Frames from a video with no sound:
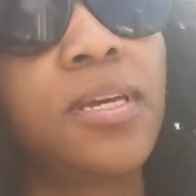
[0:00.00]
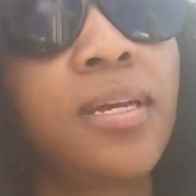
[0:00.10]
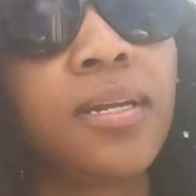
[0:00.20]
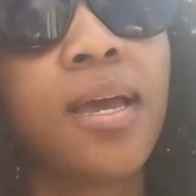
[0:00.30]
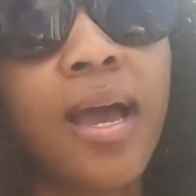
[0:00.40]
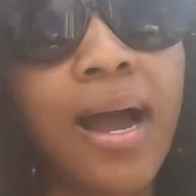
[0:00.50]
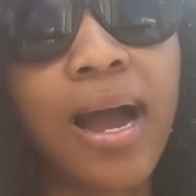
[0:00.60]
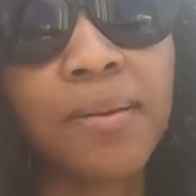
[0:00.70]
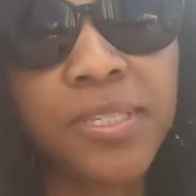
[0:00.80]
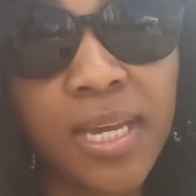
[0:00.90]
that
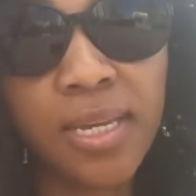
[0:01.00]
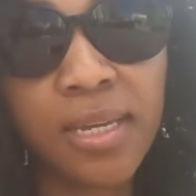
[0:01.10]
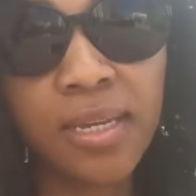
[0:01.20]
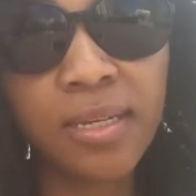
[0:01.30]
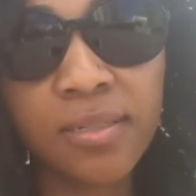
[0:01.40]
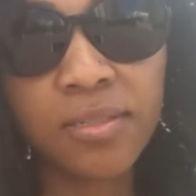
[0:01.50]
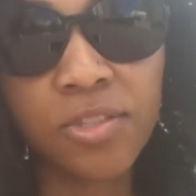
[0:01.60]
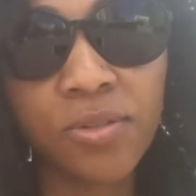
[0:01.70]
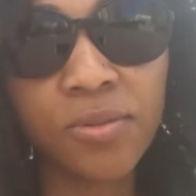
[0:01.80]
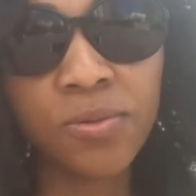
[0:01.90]
I'm taking
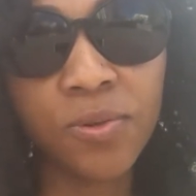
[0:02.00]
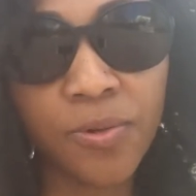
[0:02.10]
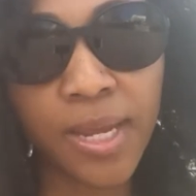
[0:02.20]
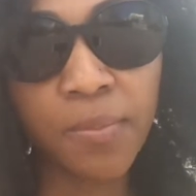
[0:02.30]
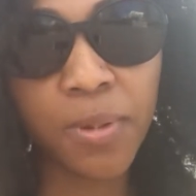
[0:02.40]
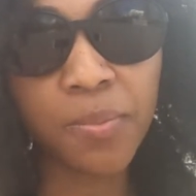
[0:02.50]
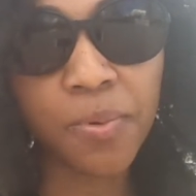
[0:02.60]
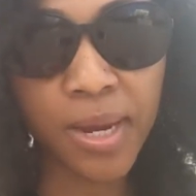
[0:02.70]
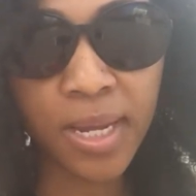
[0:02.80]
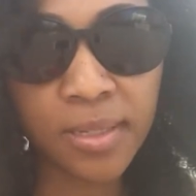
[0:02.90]
to create my
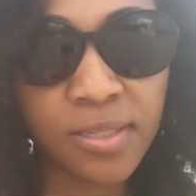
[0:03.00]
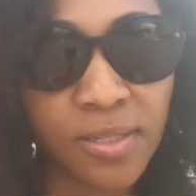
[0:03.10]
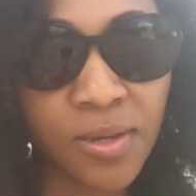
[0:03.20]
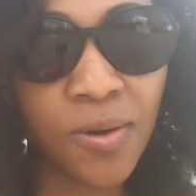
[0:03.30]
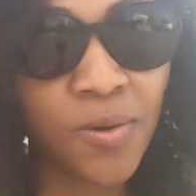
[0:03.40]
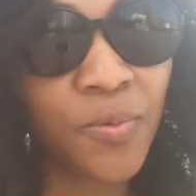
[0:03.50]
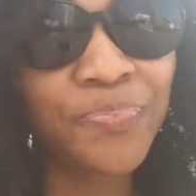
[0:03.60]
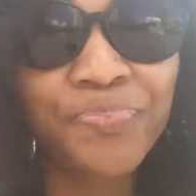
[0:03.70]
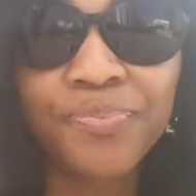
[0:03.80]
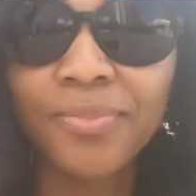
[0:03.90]
brand. So
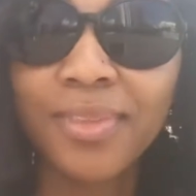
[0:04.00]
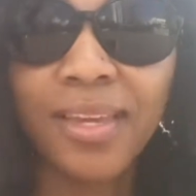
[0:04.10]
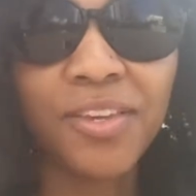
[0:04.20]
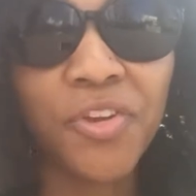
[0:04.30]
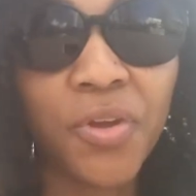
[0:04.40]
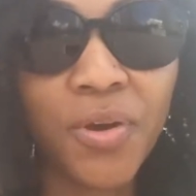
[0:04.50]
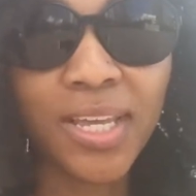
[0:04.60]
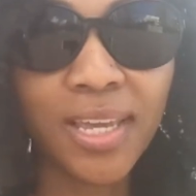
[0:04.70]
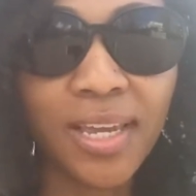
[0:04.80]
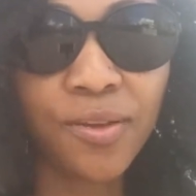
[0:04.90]

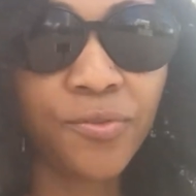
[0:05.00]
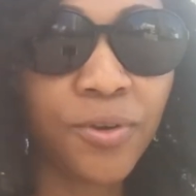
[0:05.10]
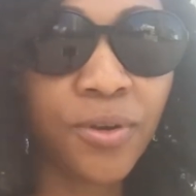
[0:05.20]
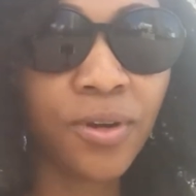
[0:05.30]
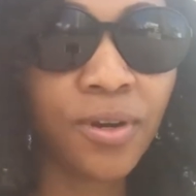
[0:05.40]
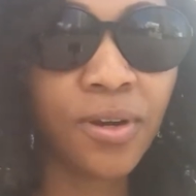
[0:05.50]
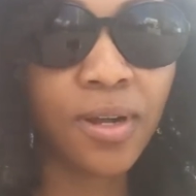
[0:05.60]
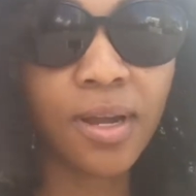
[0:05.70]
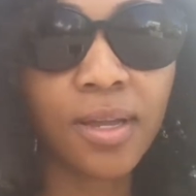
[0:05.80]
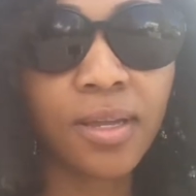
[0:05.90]
again, if you're
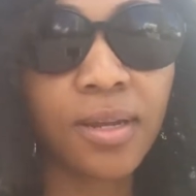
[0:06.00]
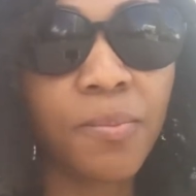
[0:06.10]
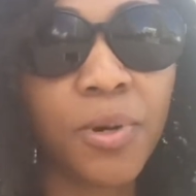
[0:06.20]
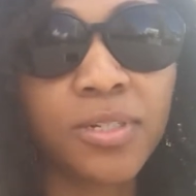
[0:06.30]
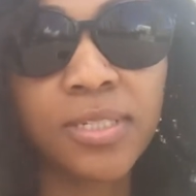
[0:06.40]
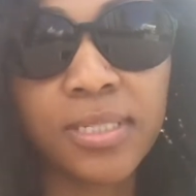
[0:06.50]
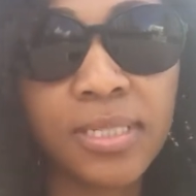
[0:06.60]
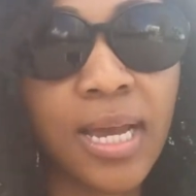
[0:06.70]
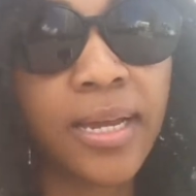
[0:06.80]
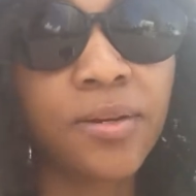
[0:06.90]
an emerging
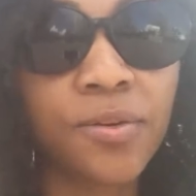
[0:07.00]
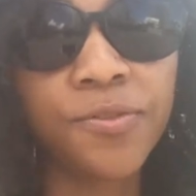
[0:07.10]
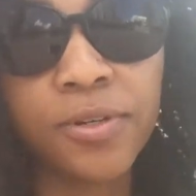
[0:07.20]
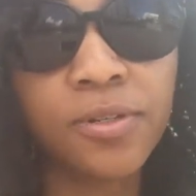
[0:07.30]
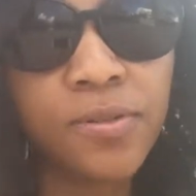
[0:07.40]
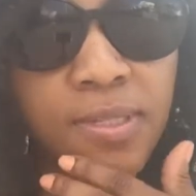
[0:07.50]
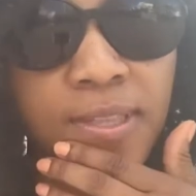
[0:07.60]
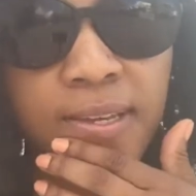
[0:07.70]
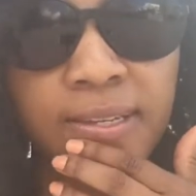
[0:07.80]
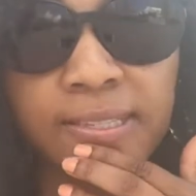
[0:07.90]
designer, if you're new to
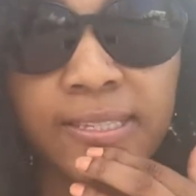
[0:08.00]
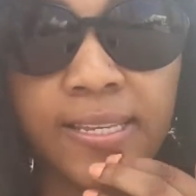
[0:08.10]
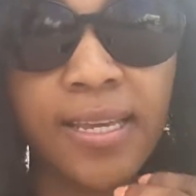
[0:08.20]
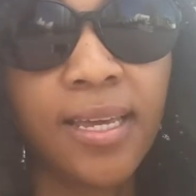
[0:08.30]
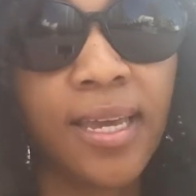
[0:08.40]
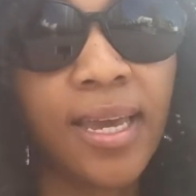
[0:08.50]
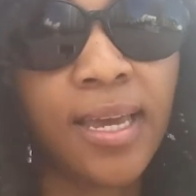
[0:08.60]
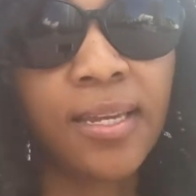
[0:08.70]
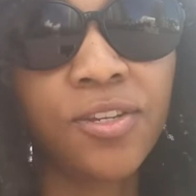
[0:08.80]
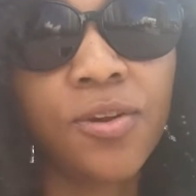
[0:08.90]
this
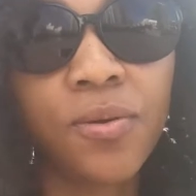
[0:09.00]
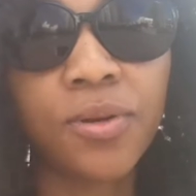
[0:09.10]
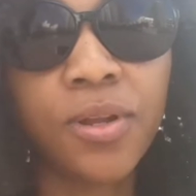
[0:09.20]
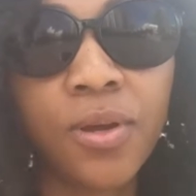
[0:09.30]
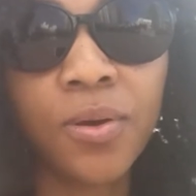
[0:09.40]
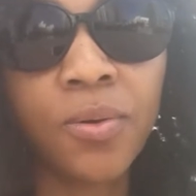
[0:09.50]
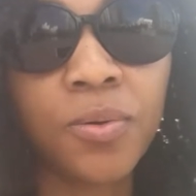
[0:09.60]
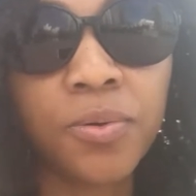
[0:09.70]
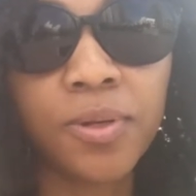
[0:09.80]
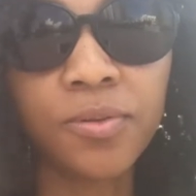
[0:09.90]
and you don't know,